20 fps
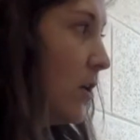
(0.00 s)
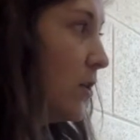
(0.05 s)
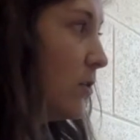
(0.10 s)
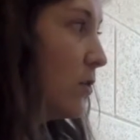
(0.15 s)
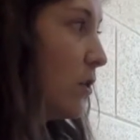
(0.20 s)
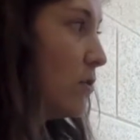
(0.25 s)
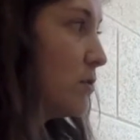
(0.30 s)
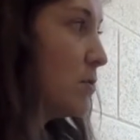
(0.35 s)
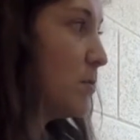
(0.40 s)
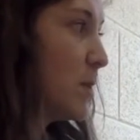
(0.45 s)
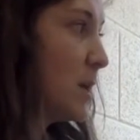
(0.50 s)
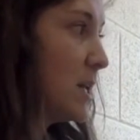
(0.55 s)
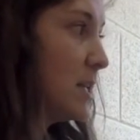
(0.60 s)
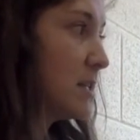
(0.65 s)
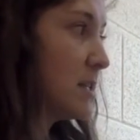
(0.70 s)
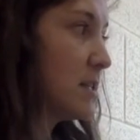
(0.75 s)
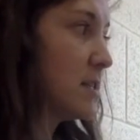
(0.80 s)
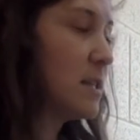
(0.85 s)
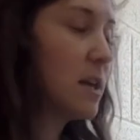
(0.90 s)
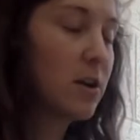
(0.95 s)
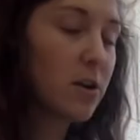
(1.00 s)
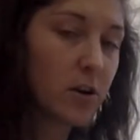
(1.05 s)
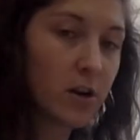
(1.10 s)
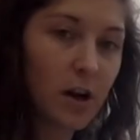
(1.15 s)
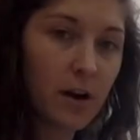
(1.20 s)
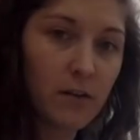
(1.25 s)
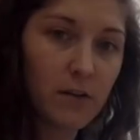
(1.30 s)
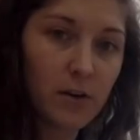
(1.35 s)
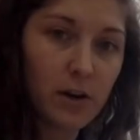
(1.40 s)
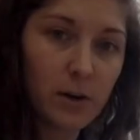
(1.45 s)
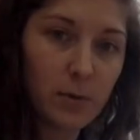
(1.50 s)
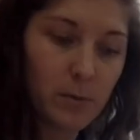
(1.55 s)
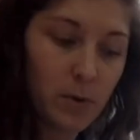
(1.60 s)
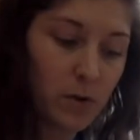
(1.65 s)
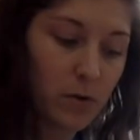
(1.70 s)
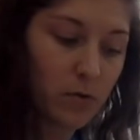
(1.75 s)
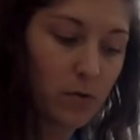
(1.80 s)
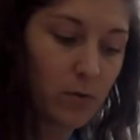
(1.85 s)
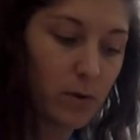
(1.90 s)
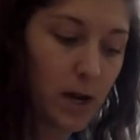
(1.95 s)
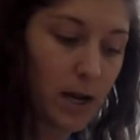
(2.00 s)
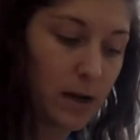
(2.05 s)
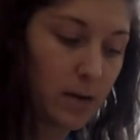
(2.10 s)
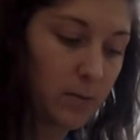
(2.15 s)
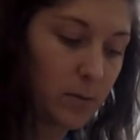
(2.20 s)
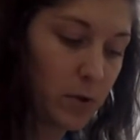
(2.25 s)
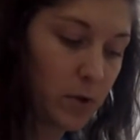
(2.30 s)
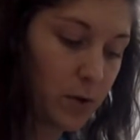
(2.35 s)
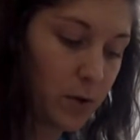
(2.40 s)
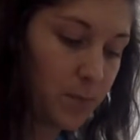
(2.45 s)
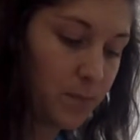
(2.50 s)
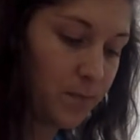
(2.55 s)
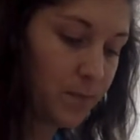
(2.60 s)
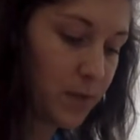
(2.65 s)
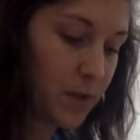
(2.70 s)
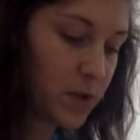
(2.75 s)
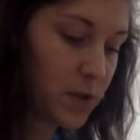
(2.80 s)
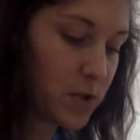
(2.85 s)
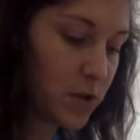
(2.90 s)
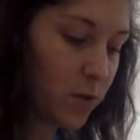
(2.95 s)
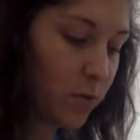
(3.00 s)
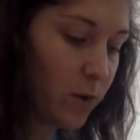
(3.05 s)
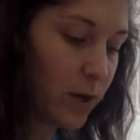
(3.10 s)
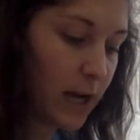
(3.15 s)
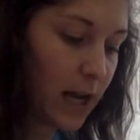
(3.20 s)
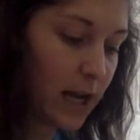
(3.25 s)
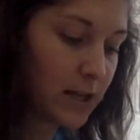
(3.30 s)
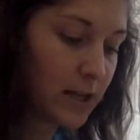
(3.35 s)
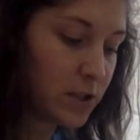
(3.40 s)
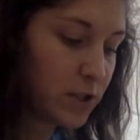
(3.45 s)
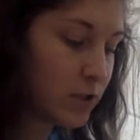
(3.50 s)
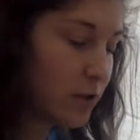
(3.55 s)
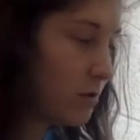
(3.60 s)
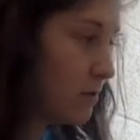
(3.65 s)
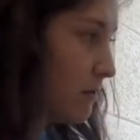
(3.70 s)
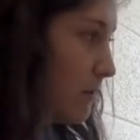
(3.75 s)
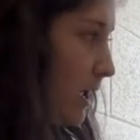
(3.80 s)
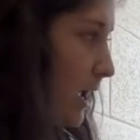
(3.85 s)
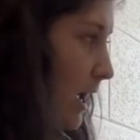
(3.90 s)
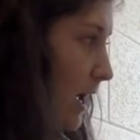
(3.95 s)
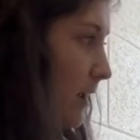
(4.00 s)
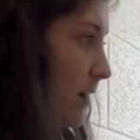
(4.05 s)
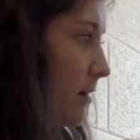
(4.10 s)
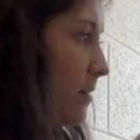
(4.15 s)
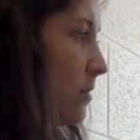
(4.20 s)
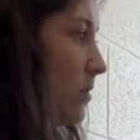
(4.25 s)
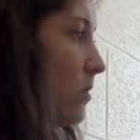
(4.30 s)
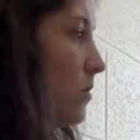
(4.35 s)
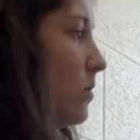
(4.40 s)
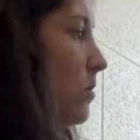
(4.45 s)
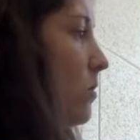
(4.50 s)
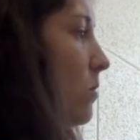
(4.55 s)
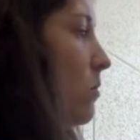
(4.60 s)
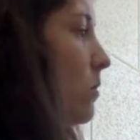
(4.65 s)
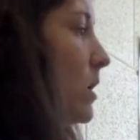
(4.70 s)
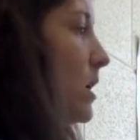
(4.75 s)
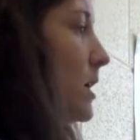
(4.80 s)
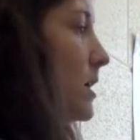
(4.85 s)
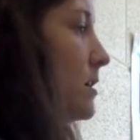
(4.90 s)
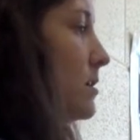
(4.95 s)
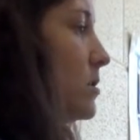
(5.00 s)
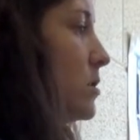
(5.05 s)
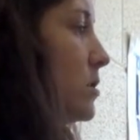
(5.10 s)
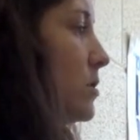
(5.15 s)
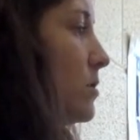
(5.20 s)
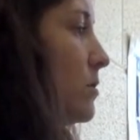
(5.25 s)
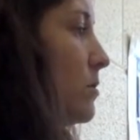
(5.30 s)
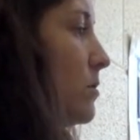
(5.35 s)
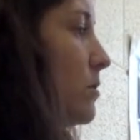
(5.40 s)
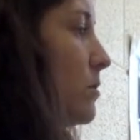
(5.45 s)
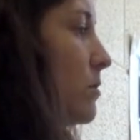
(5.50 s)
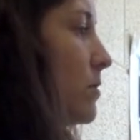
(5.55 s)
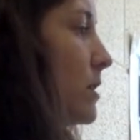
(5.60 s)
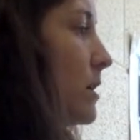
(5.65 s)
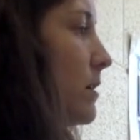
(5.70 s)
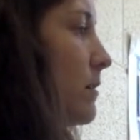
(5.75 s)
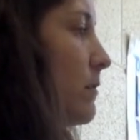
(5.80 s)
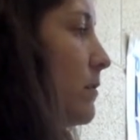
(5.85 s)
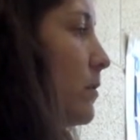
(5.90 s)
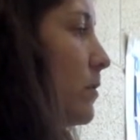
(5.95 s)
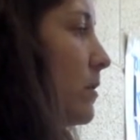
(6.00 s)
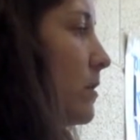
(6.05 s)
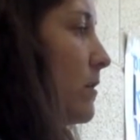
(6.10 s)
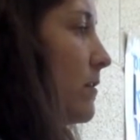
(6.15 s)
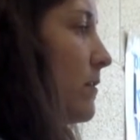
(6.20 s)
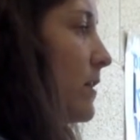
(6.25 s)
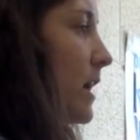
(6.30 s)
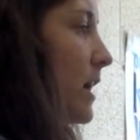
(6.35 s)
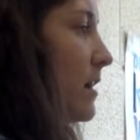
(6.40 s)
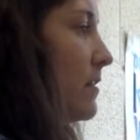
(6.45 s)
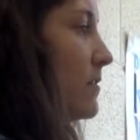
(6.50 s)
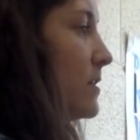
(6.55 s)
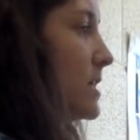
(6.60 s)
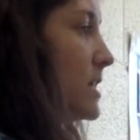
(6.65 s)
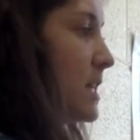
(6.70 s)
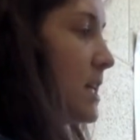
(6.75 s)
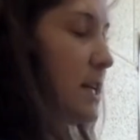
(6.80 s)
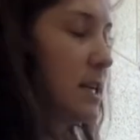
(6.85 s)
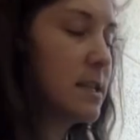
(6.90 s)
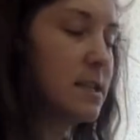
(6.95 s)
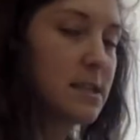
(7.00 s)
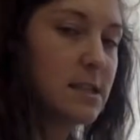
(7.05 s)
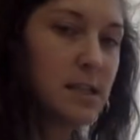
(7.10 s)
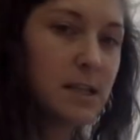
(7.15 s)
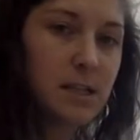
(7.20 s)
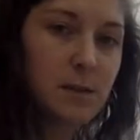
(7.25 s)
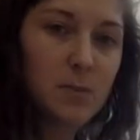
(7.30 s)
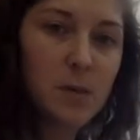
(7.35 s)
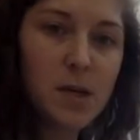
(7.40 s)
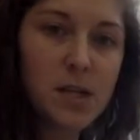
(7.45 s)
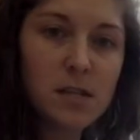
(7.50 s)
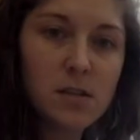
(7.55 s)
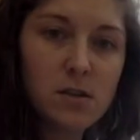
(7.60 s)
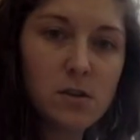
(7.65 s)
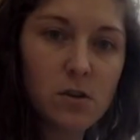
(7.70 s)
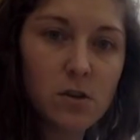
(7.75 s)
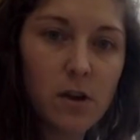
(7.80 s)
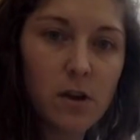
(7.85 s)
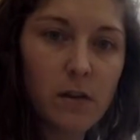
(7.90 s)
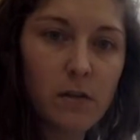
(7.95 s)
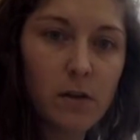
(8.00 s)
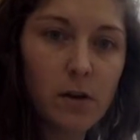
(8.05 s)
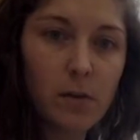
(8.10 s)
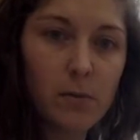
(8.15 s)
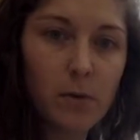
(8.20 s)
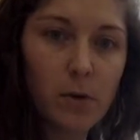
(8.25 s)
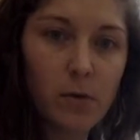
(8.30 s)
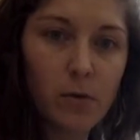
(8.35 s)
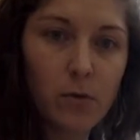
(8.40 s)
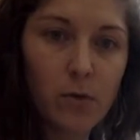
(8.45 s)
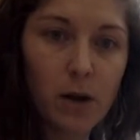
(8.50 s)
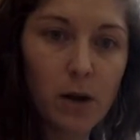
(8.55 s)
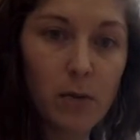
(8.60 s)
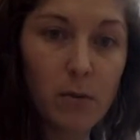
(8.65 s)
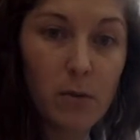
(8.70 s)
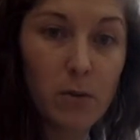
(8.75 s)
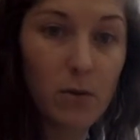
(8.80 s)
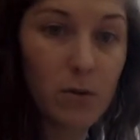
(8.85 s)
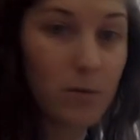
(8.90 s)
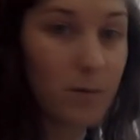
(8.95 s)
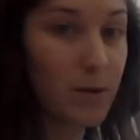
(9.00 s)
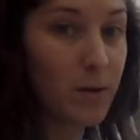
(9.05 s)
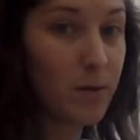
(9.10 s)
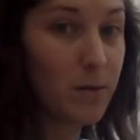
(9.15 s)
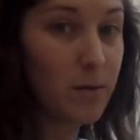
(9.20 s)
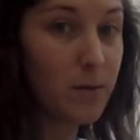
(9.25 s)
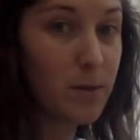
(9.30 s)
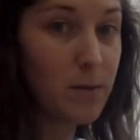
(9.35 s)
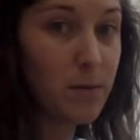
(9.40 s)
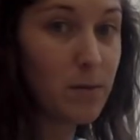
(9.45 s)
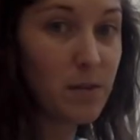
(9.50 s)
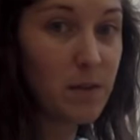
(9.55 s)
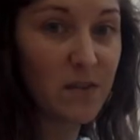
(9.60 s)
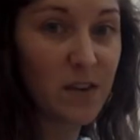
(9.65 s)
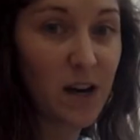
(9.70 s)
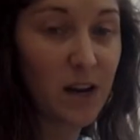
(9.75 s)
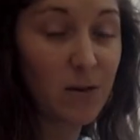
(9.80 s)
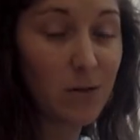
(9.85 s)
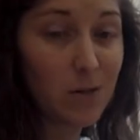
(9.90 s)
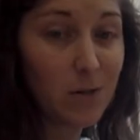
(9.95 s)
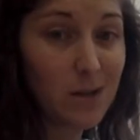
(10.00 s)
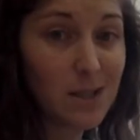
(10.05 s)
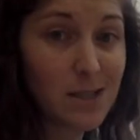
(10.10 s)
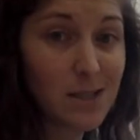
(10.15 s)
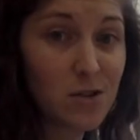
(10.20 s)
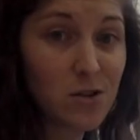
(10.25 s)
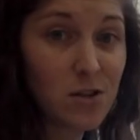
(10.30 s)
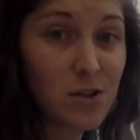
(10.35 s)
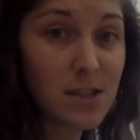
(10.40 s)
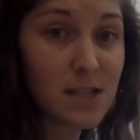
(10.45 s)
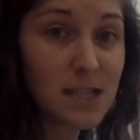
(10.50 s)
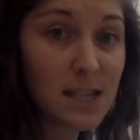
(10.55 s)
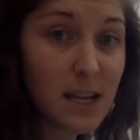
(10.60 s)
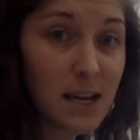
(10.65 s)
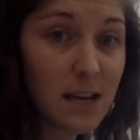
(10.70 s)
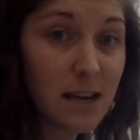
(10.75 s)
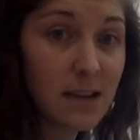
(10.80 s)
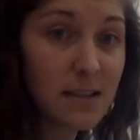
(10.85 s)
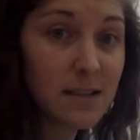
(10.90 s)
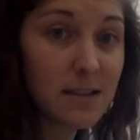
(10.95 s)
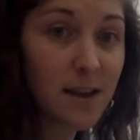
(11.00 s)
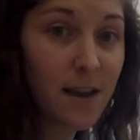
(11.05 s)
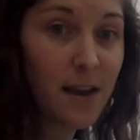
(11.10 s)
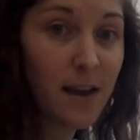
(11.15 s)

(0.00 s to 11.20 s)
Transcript: those pieces that are covered in both red and blue. So when I do that, 1, 2, 3, 4, 5, 6. 6 pieces are covered in both red and blue, but remember the value isn't just 6.